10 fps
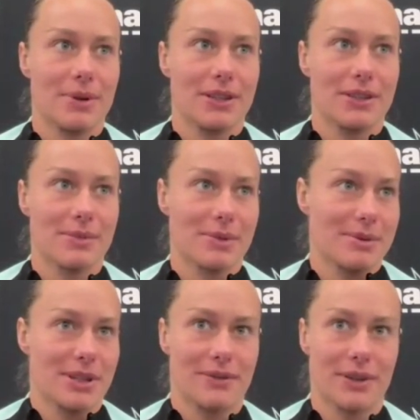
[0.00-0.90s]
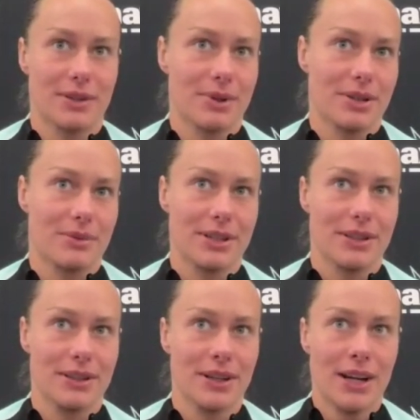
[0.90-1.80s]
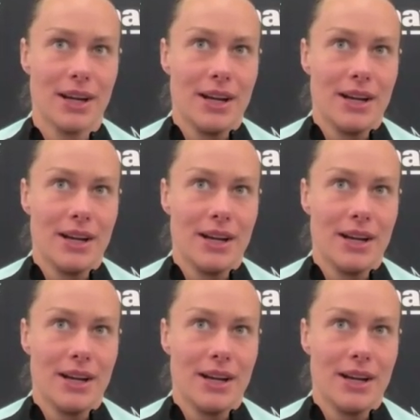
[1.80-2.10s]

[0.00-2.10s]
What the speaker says: But sometimes you got to find a way to win, and